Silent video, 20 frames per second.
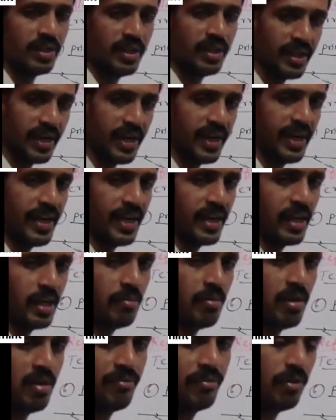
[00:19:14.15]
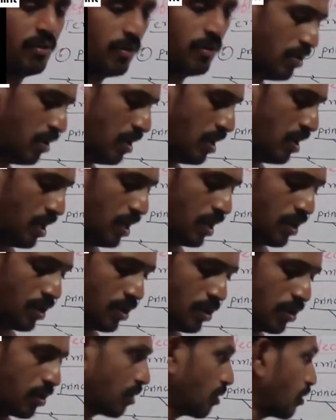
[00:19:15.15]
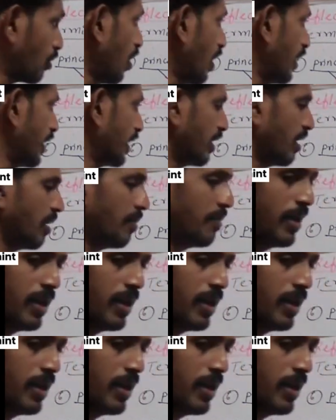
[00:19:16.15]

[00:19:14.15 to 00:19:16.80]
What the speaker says: the ray diagram of concave